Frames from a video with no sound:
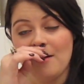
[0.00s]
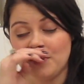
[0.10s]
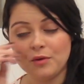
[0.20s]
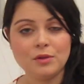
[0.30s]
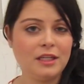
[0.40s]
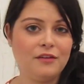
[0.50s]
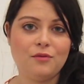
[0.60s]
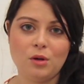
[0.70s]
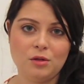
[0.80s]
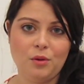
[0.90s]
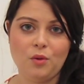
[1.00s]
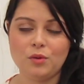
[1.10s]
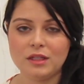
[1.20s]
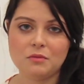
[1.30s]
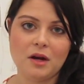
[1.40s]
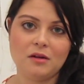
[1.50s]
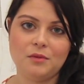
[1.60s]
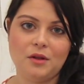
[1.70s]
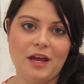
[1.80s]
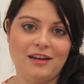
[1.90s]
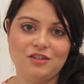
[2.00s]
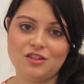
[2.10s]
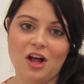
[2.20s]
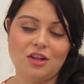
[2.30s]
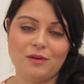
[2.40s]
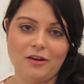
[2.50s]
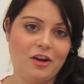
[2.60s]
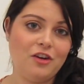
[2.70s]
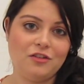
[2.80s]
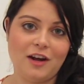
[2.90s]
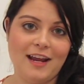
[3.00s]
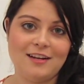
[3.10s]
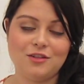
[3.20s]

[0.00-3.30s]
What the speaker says: they're really affordable, really wearable, and just all around a great